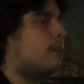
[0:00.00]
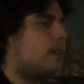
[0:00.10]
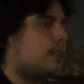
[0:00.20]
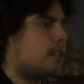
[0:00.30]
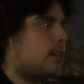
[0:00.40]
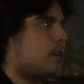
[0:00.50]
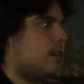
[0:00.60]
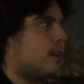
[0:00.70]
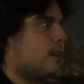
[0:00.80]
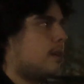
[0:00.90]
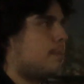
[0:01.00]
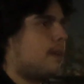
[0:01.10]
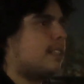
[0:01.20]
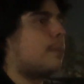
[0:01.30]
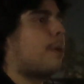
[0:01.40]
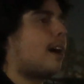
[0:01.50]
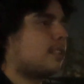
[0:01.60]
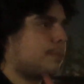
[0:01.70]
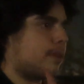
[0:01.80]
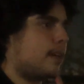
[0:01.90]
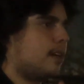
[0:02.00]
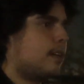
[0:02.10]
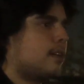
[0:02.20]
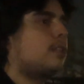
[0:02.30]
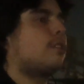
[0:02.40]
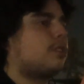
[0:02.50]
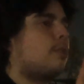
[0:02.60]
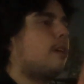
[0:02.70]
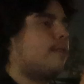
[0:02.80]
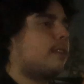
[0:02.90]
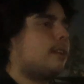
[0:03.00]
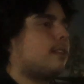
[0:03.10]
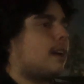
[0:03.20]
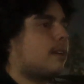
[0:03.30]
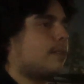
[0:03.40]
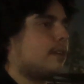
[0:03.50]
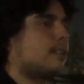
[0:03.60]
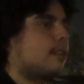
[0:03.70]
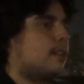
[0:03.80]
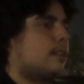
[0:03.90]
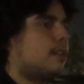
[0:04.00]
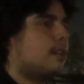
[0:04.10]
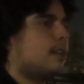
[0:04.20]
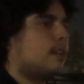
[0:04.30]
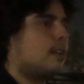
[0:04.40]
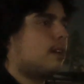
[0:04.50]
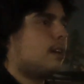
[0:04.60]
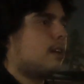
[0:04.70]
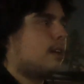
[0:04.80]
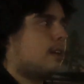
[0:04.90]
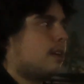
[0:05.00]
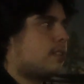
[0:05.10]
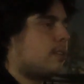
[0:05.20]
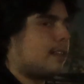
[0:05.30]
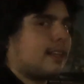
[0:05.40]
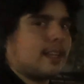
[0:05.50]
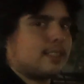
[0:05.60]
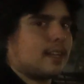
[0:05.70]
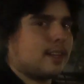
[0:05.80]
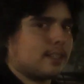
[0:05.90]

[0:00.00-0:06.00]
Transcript: there is there. It said possibly. There's two different things talking to us. So the thing that said